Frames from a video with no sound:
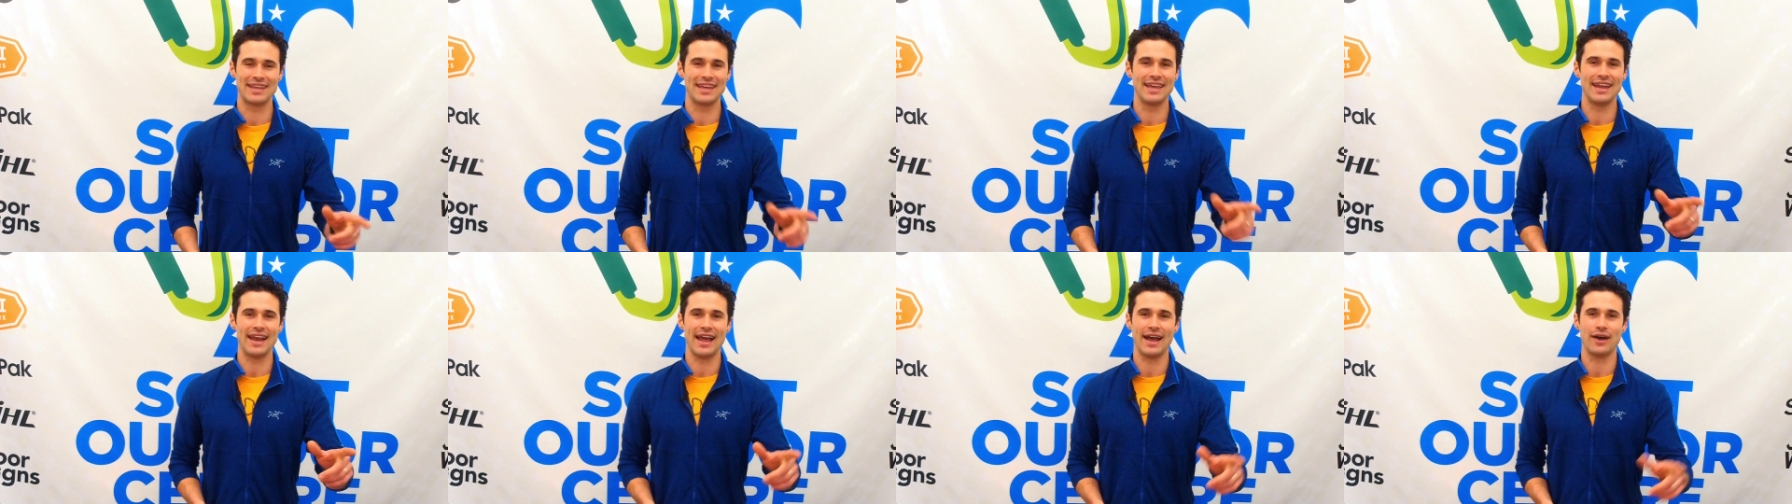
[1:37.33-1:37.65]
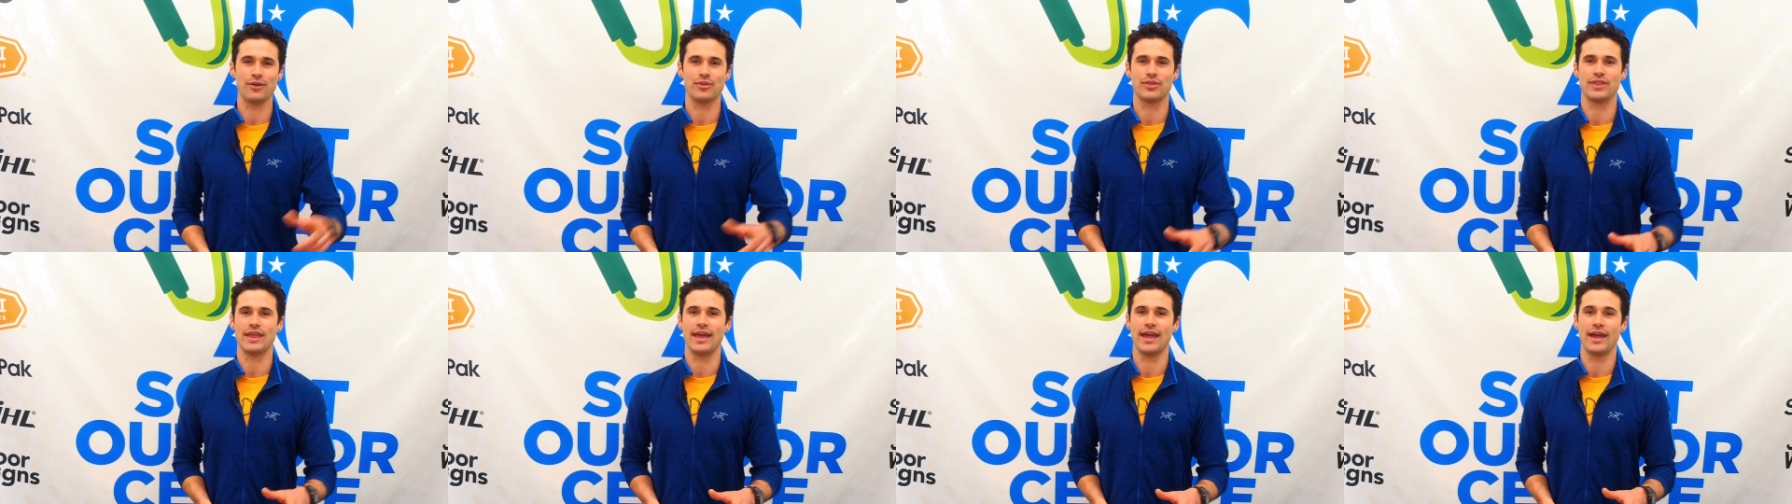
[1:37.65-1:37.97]
get
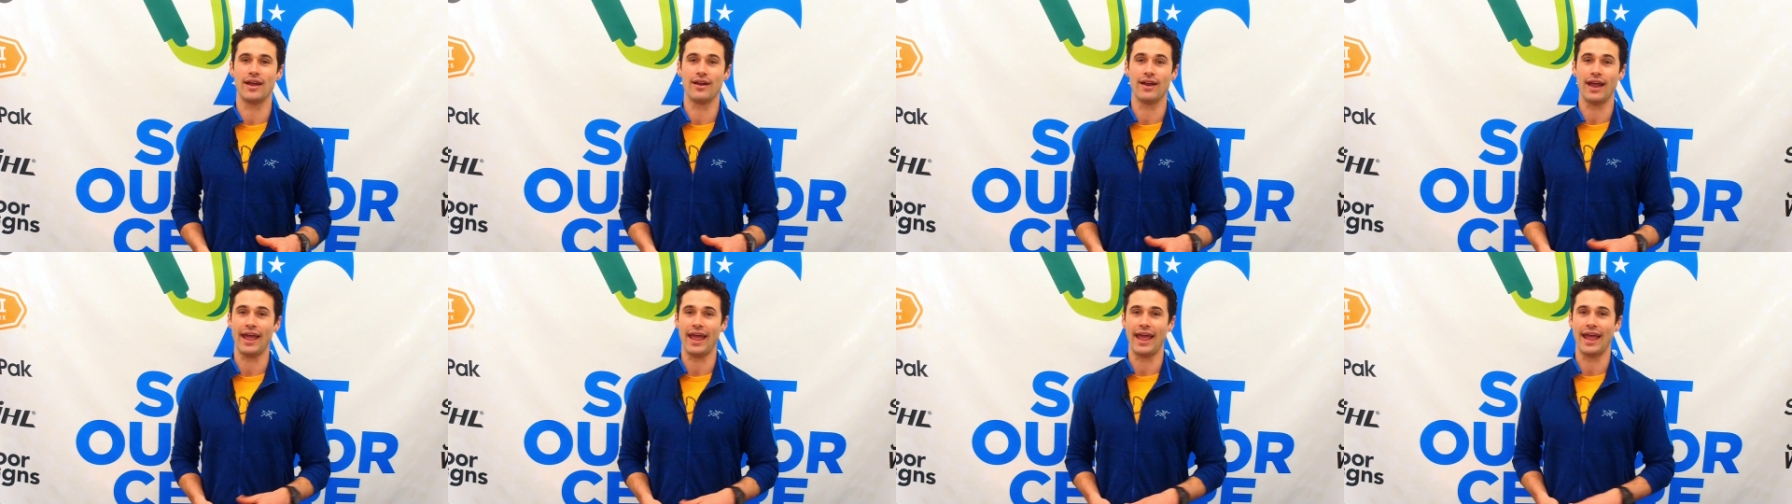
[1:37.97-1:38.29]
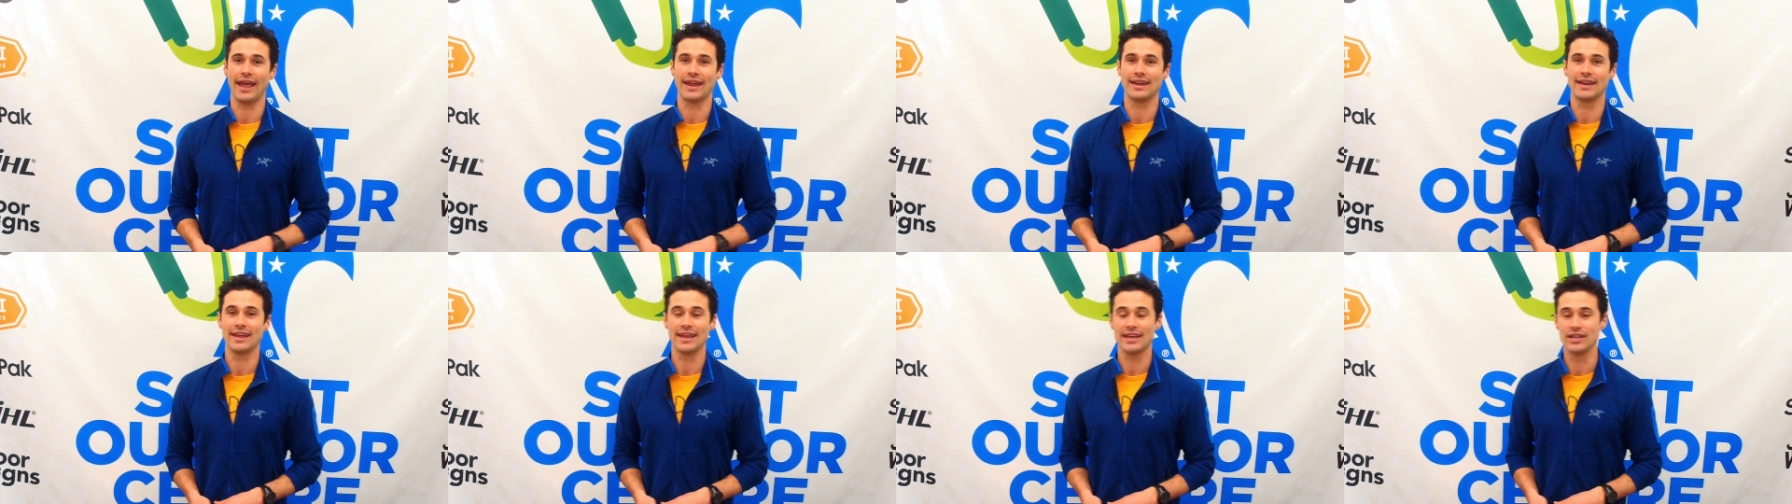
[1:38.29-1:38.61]
out there
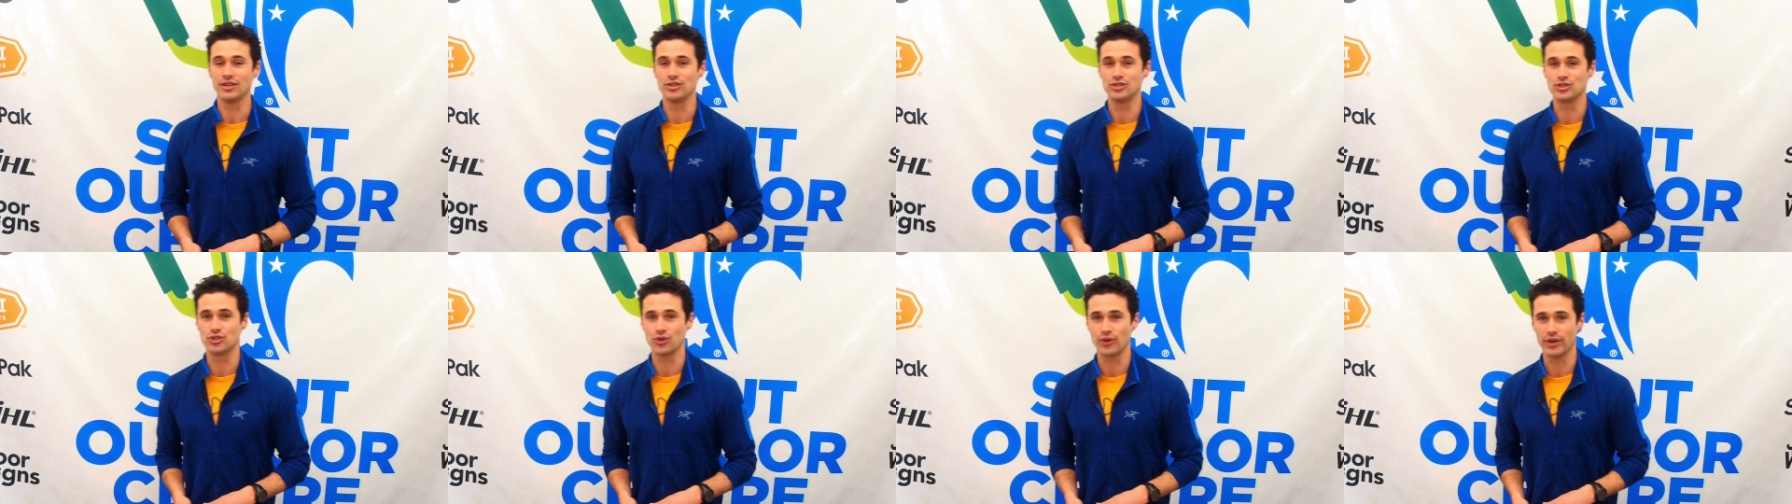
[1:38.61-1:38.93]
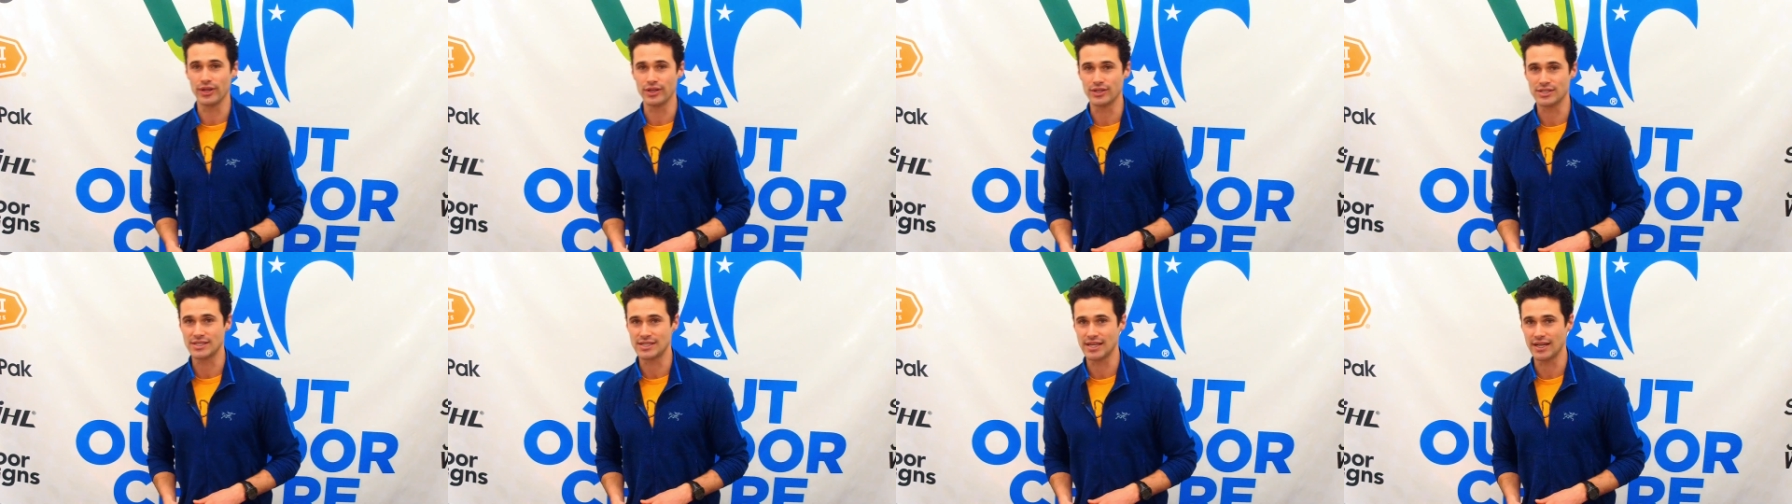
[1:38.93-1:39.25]
and
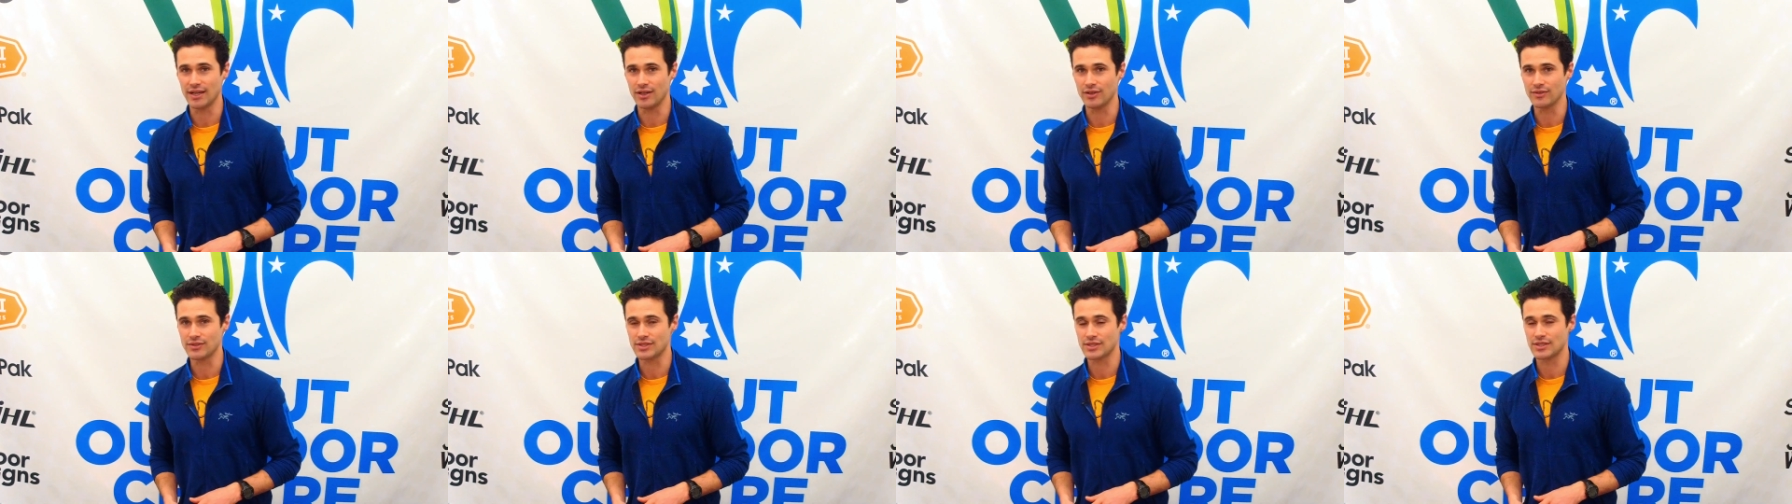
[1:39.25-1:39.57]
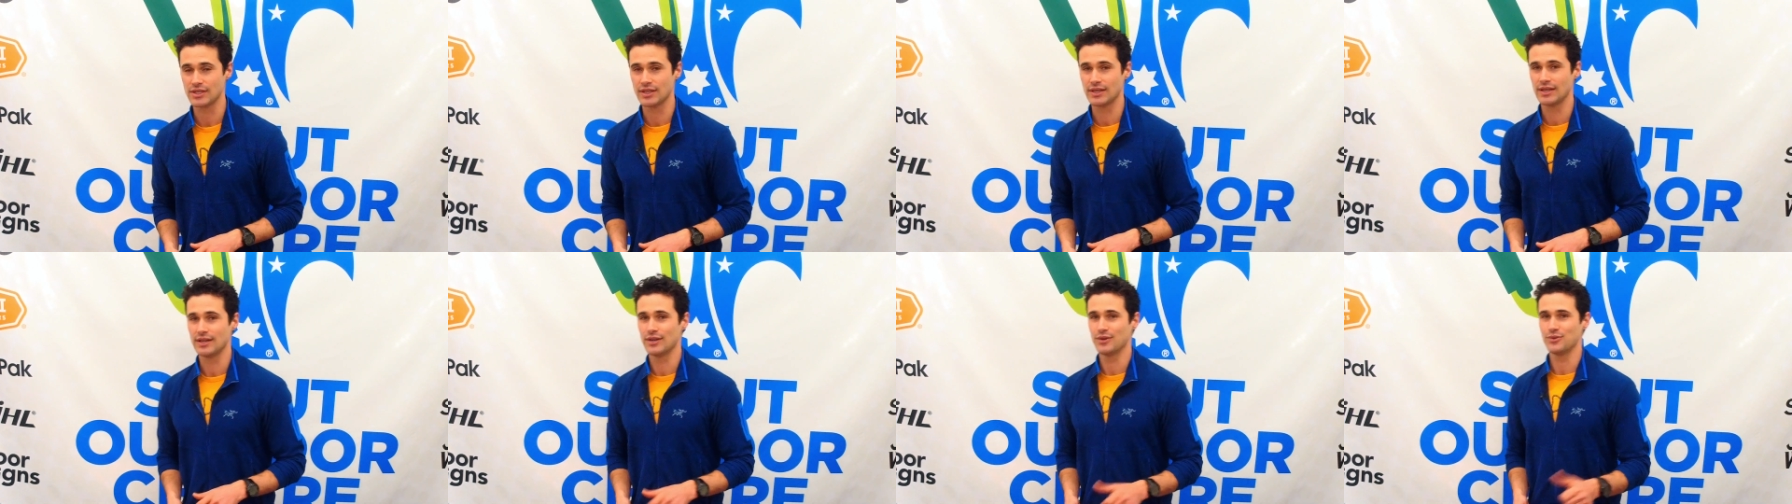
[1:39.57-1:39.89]
enjoy yourselves.
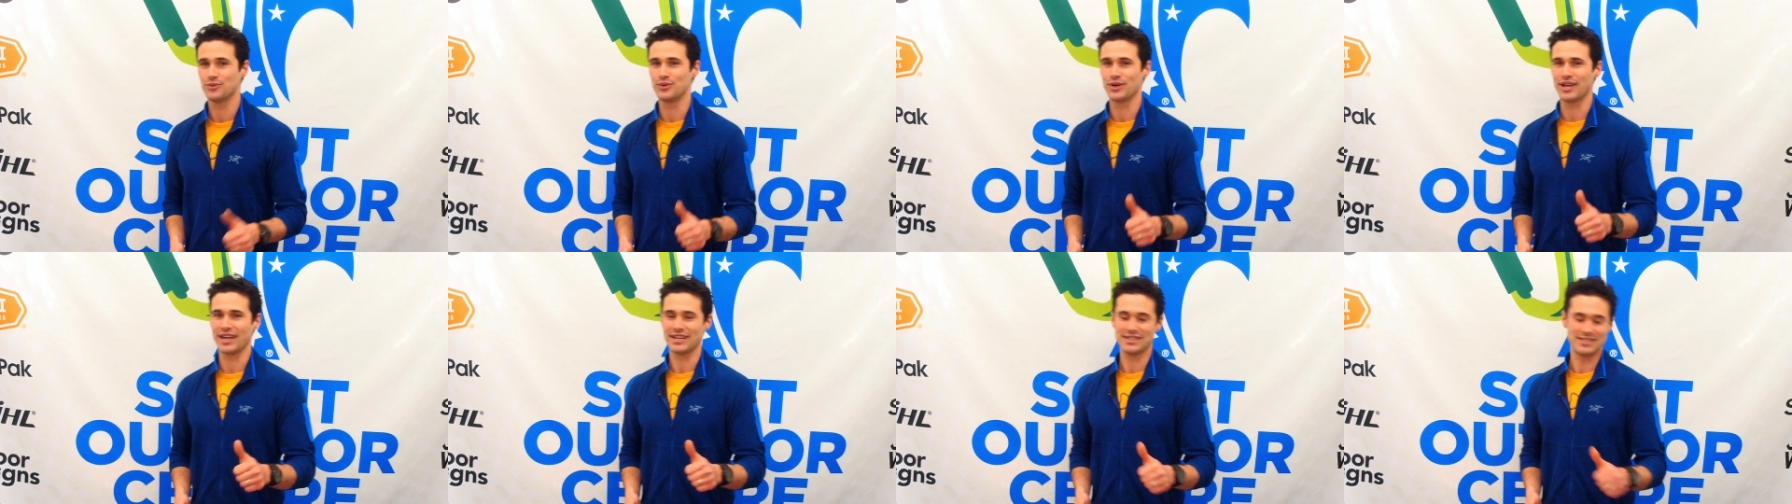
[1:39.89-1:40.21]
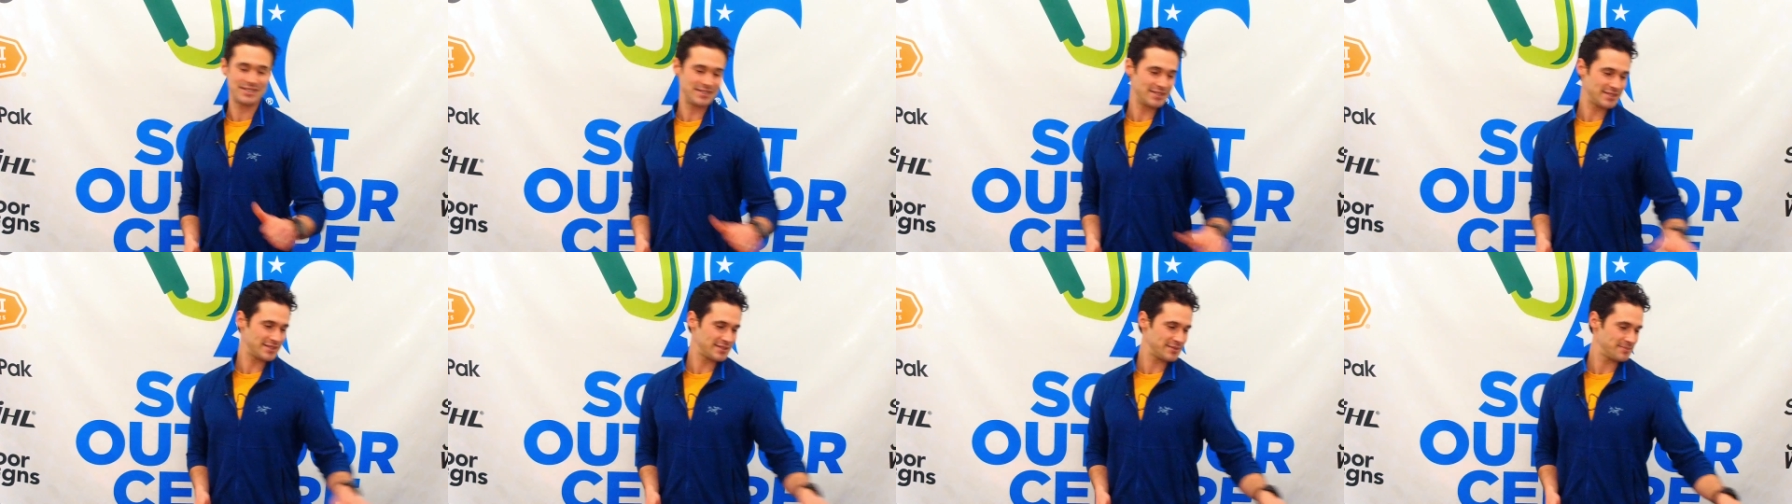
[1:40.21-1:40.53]
We'll
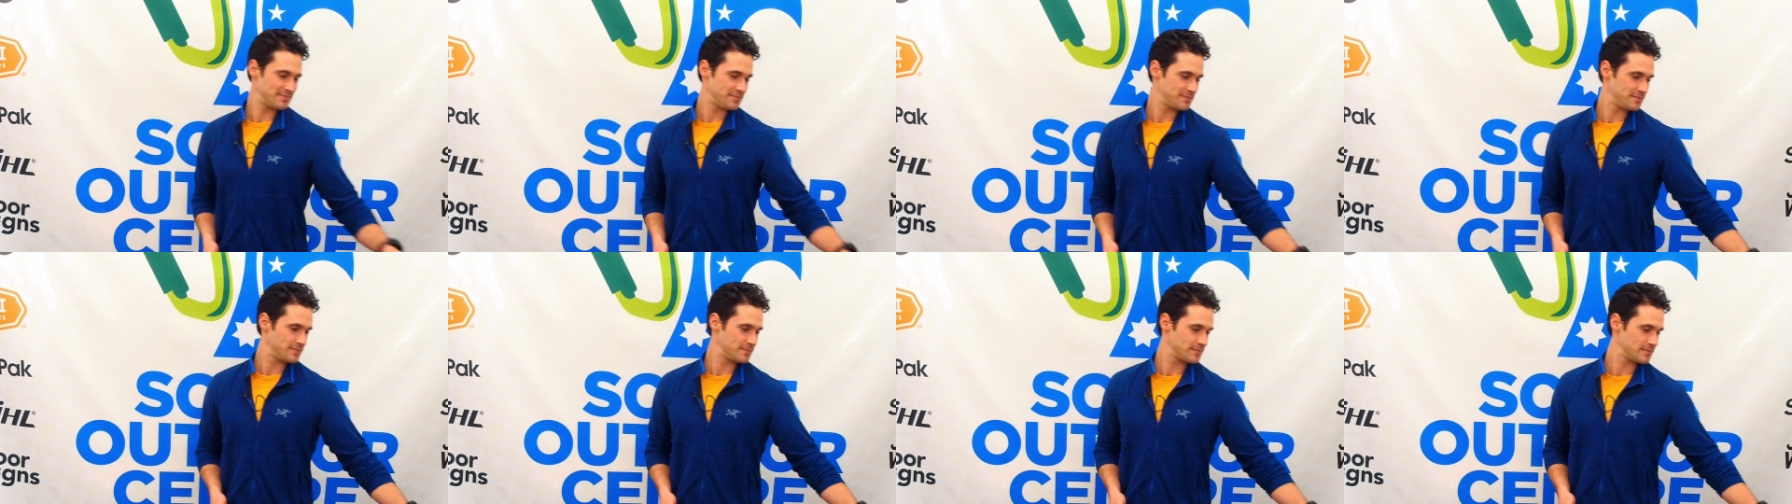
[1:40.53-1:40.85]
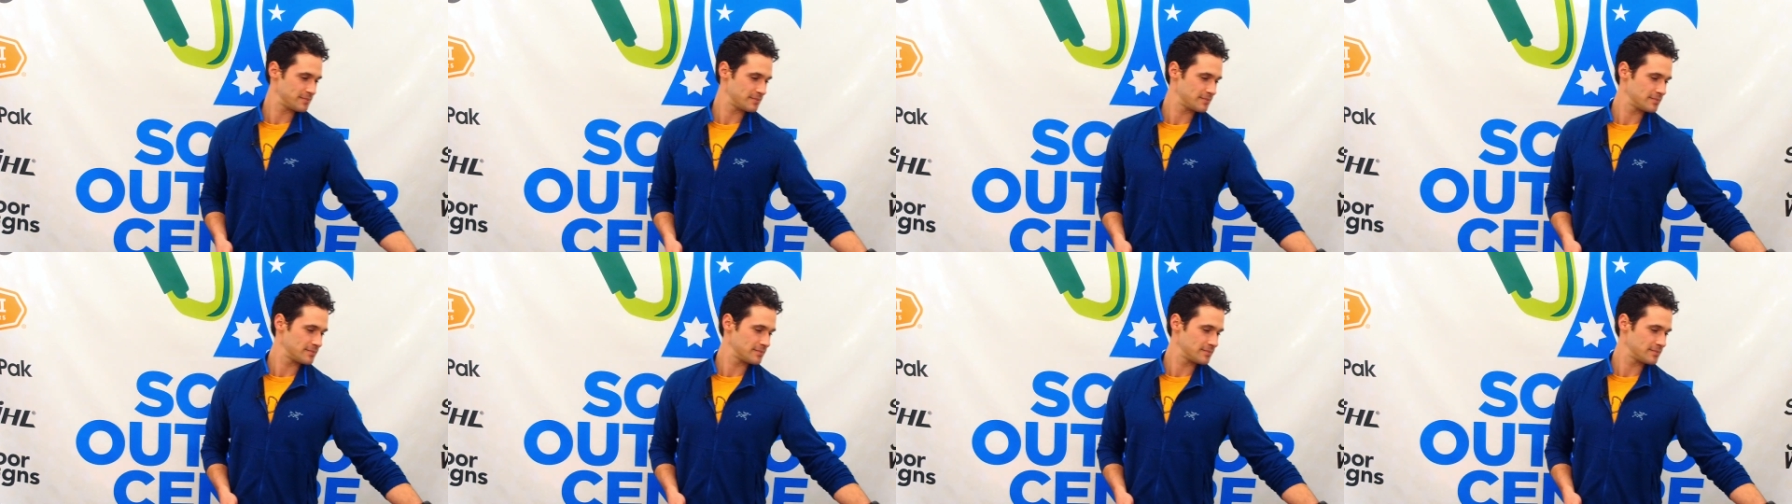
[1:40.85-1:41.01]
catch you.